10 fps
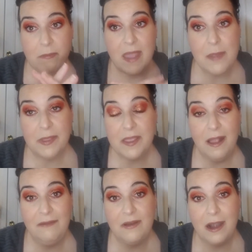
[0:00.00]
maybe you've
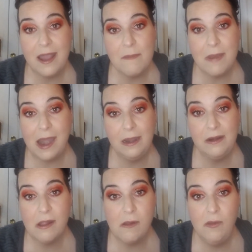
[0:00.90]
already
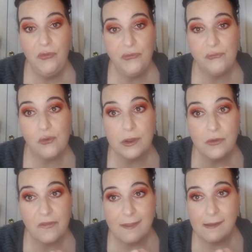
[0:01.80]
made goals for
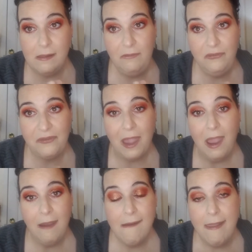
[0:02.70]
yourself.
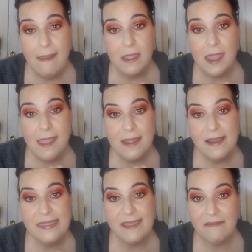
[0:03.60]

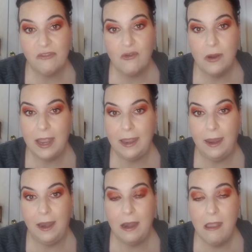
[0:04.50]
And that's great.